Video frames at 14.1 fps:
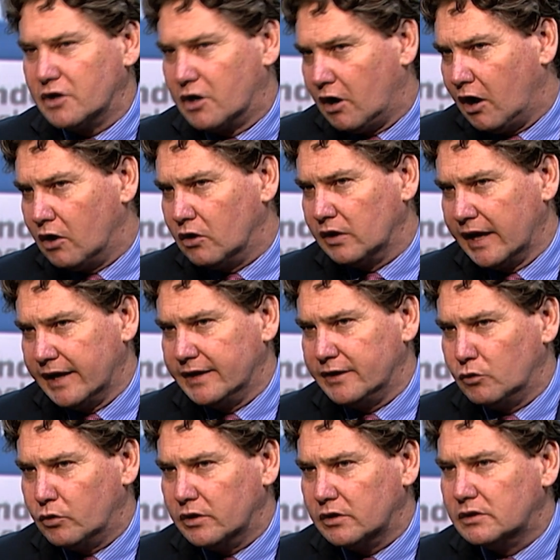coal and in
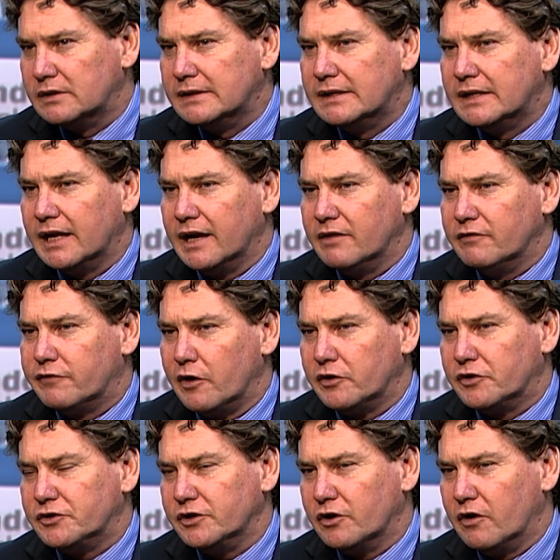oil, and
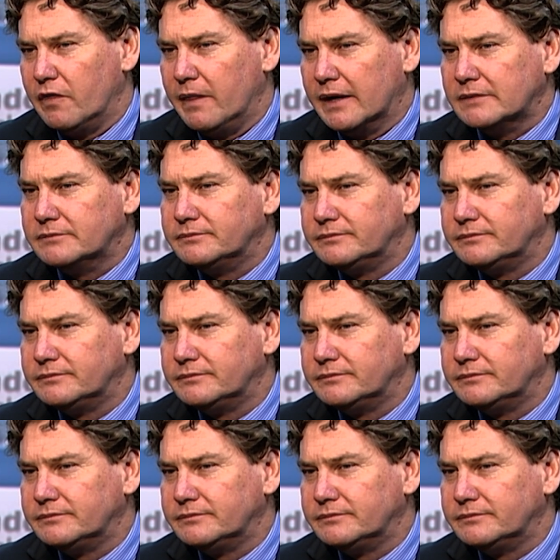focusing on that.